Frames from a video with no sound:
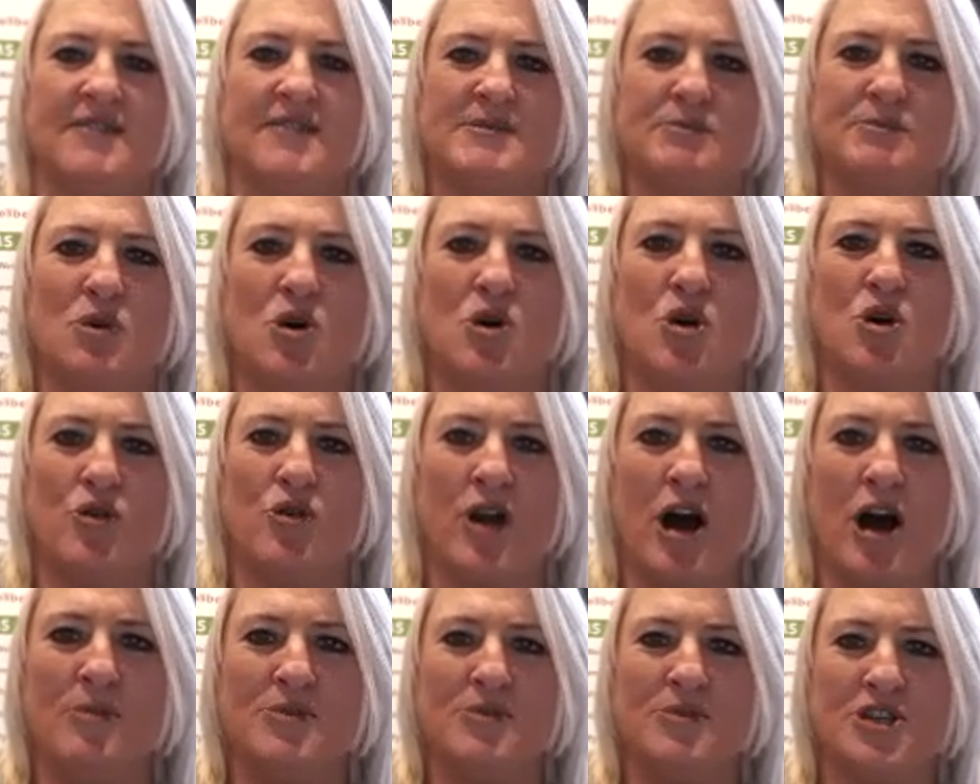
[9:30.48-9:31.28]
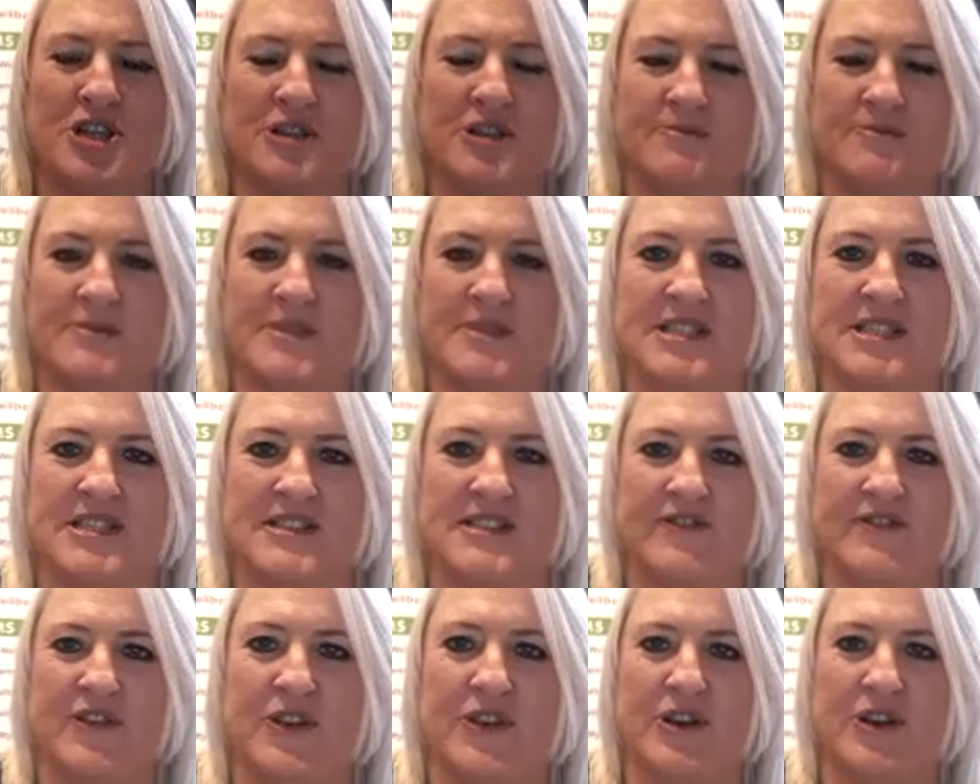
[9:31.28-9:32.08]
more
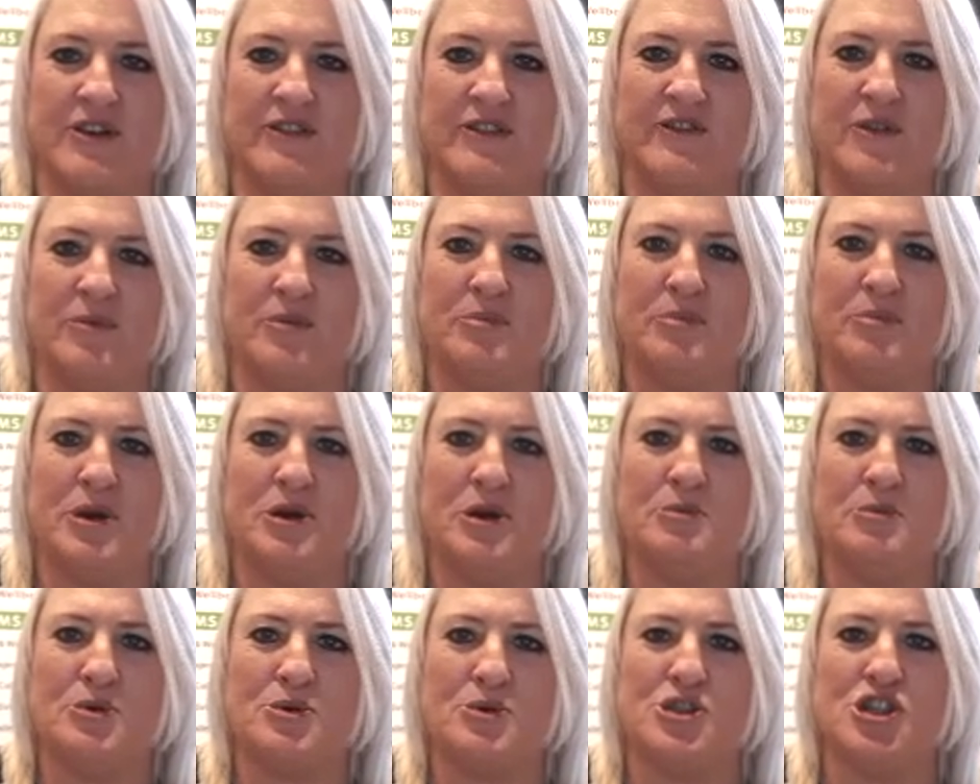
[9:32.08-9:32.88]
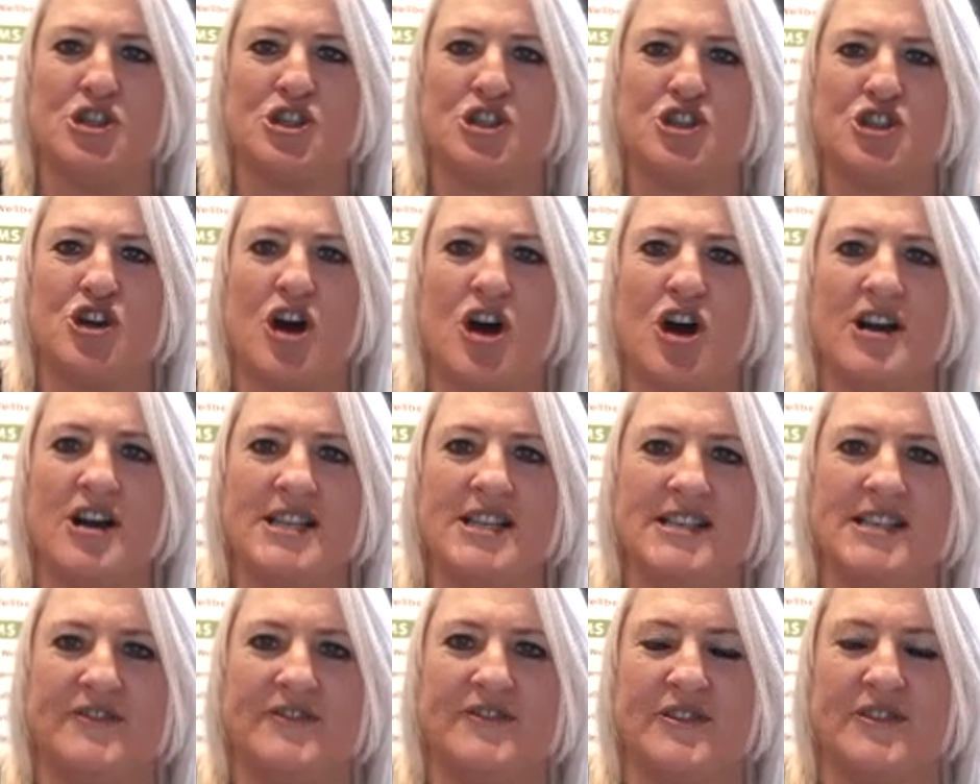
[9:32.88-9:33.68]
options for pupils to try
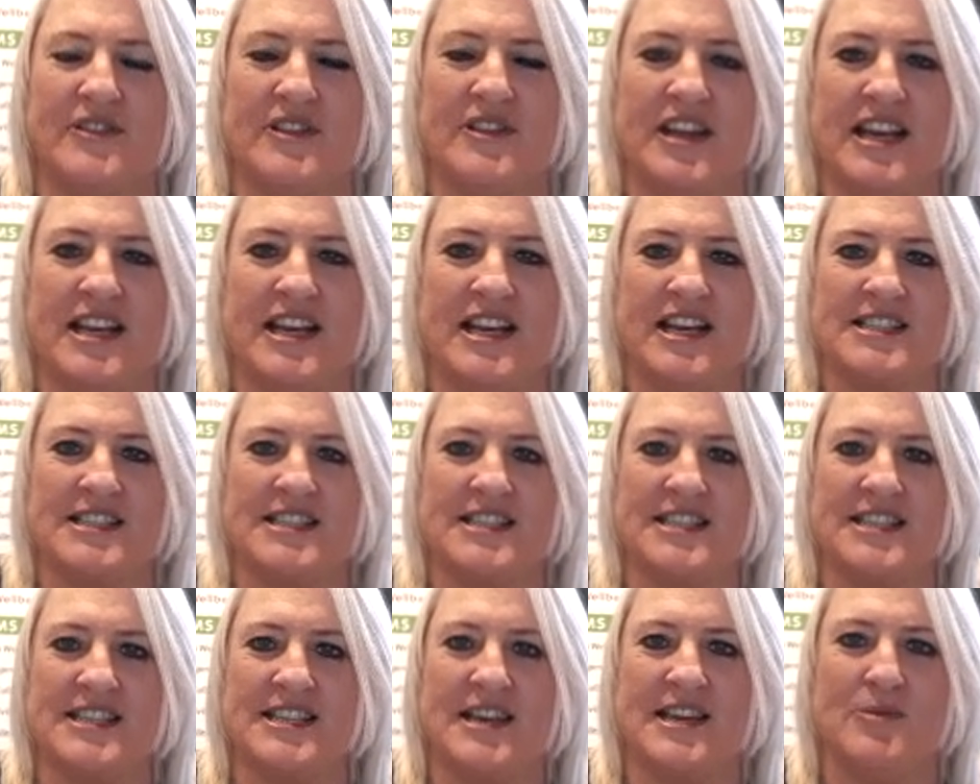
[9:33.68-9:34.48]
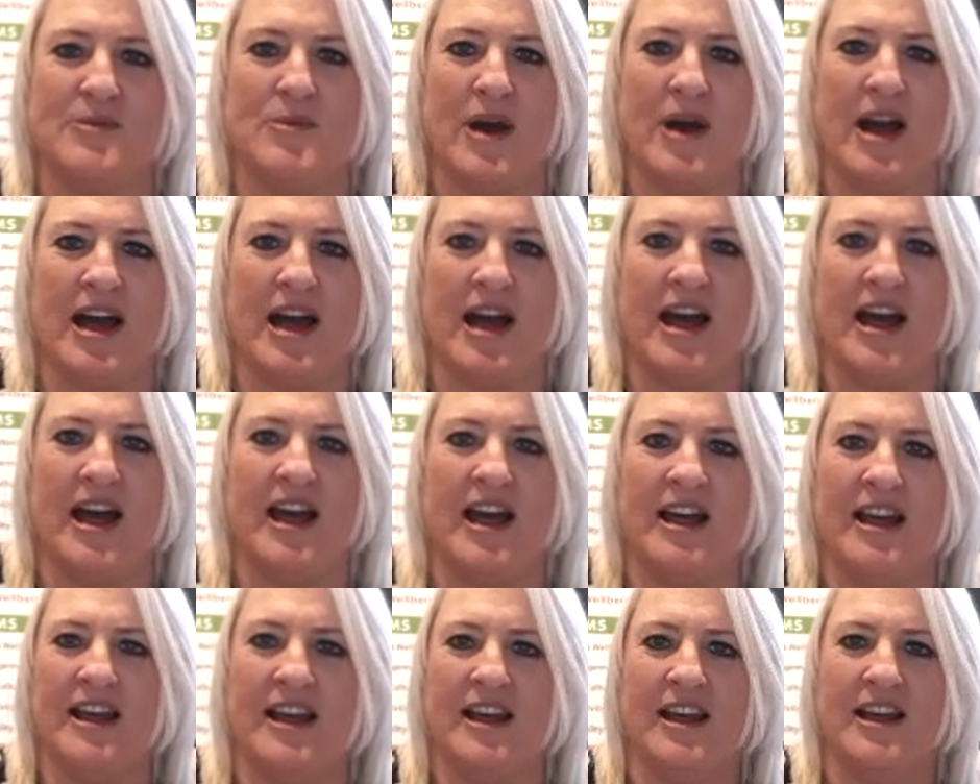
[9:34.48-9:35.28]
different things to see
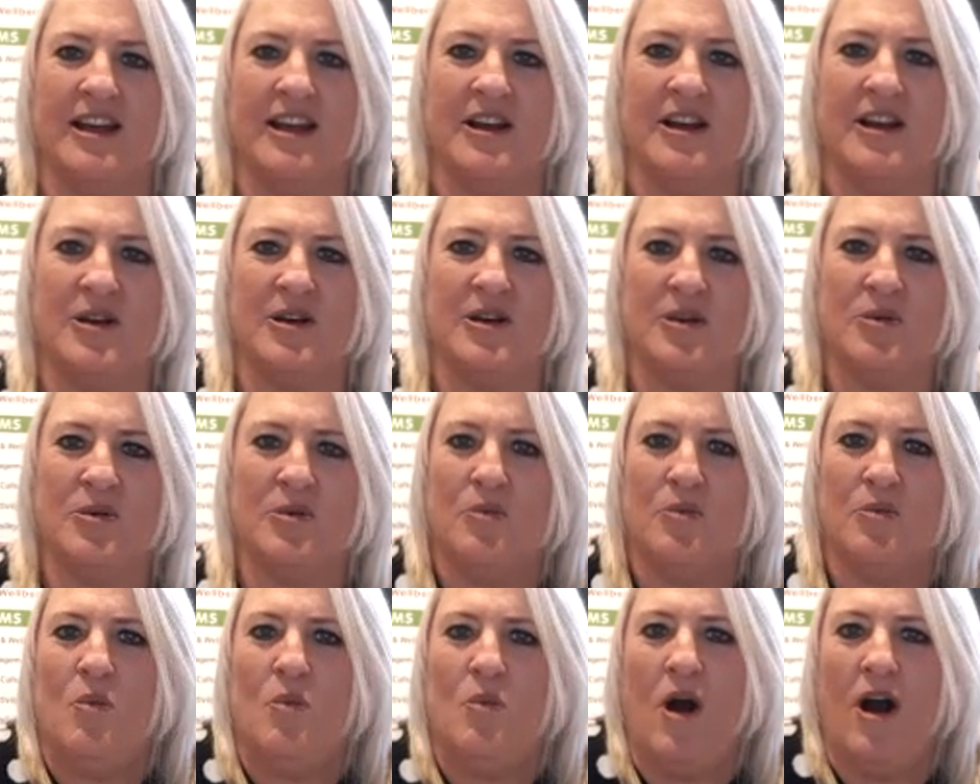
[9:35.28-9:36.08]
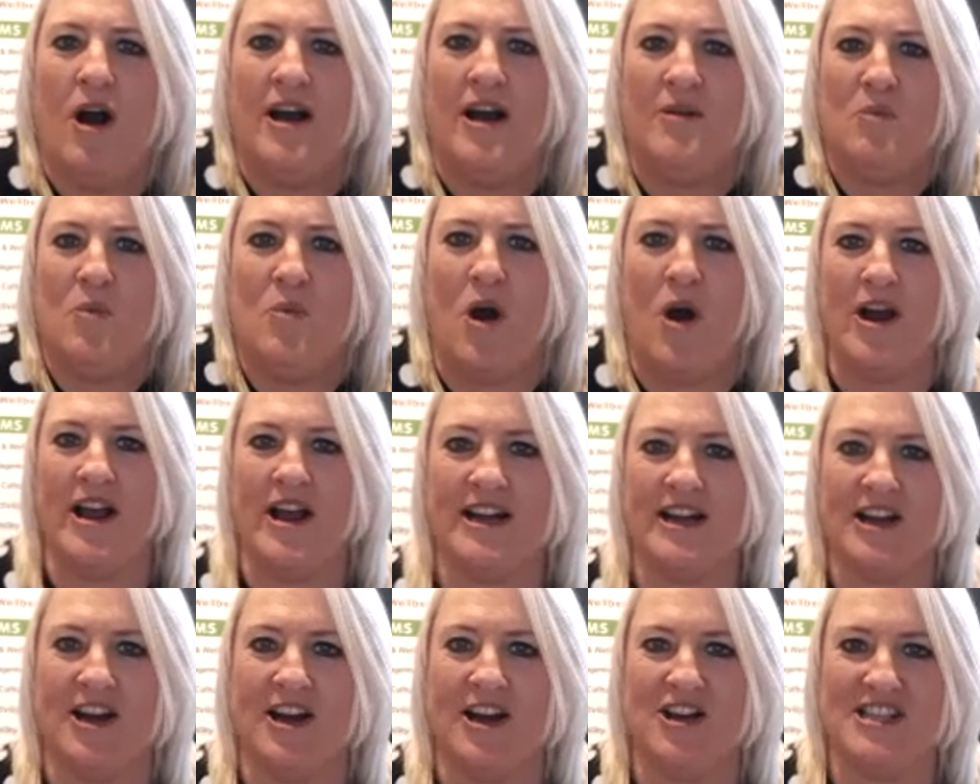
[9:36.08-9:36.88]
what
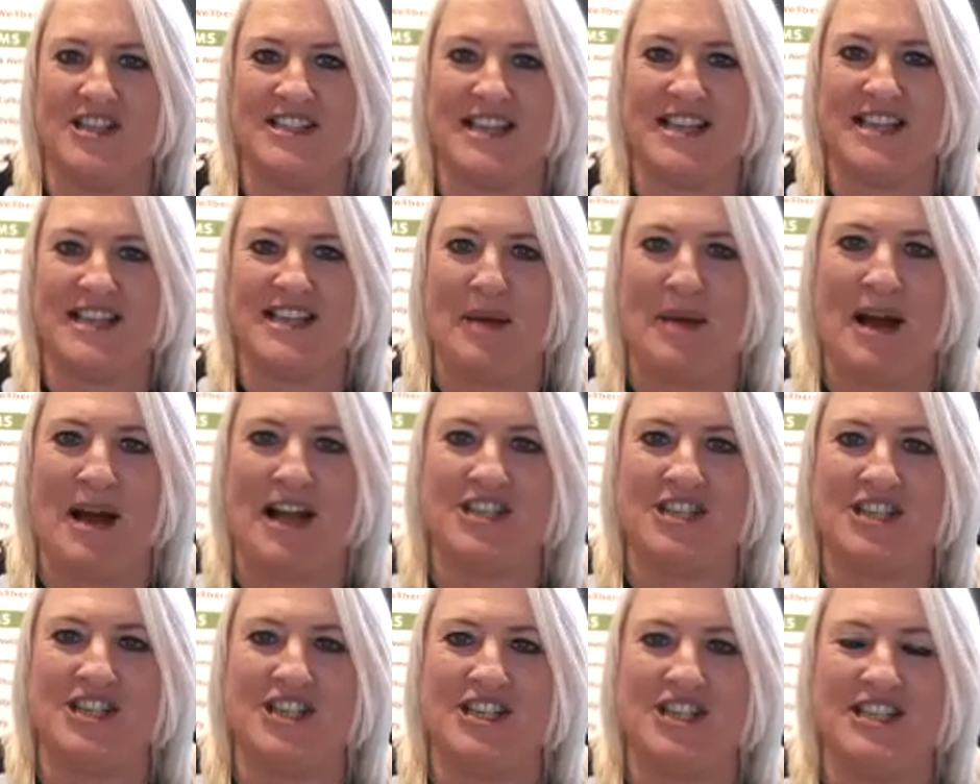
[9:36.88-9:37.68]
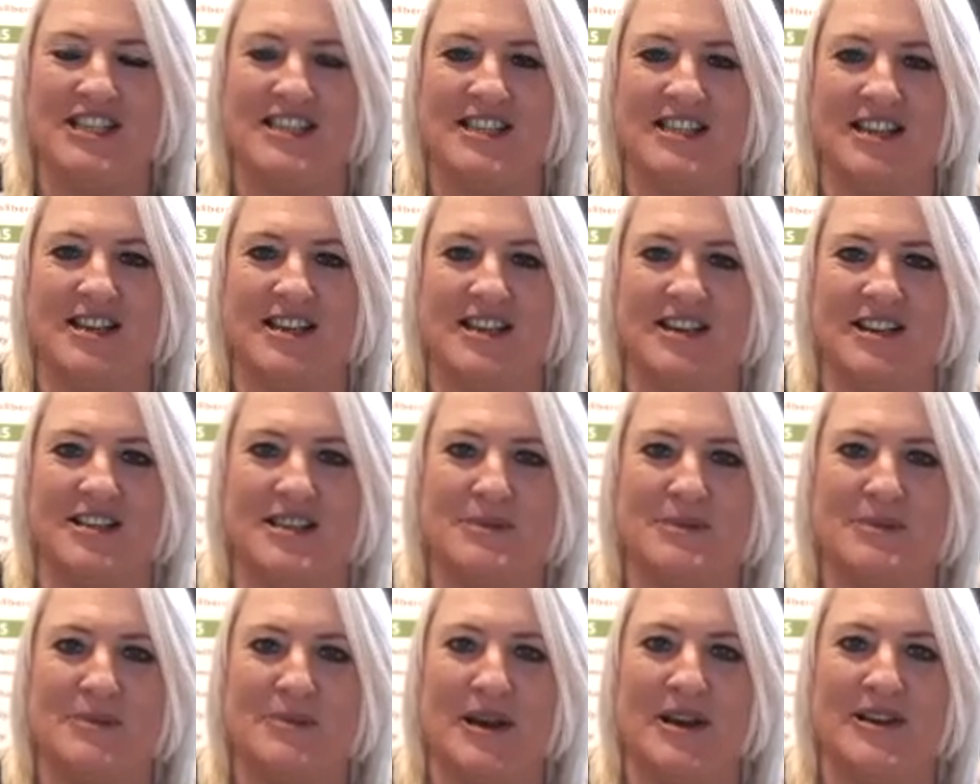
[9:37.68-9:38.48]
ignites their passions, I
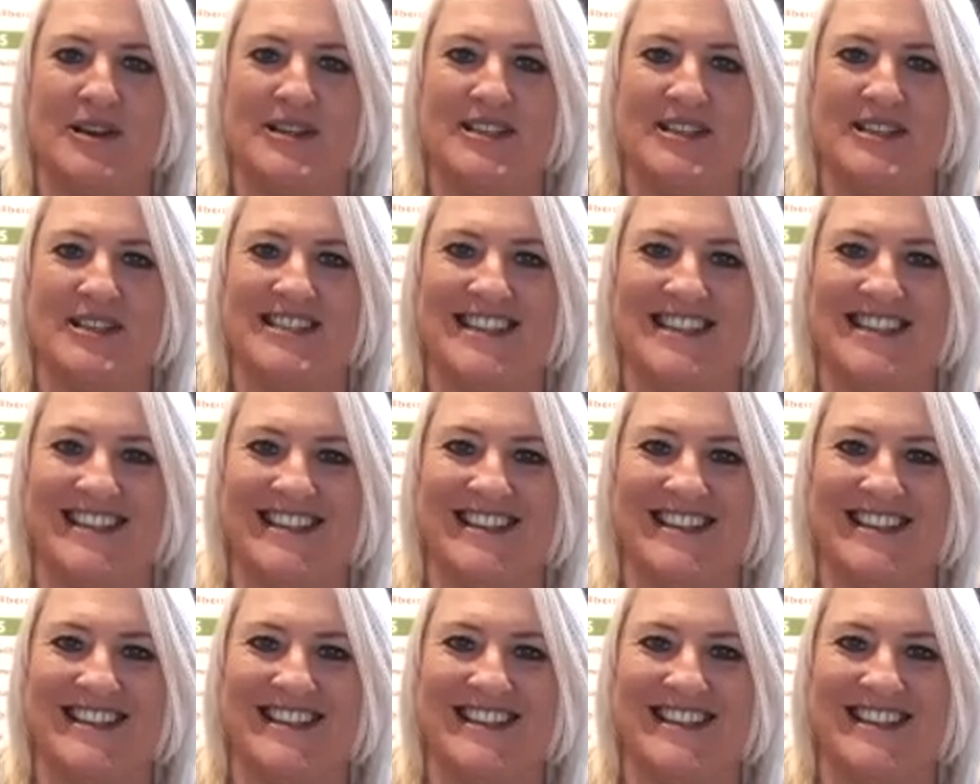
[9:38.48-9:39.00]
suppose.